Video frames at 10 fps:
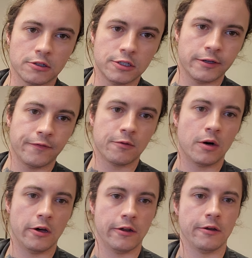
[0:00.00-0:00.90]
shift
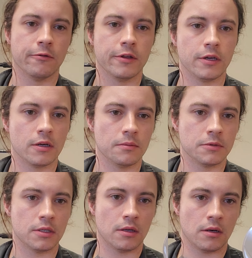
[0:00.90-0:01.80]
quality really
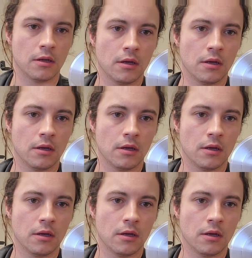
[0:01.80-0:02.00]
comes in.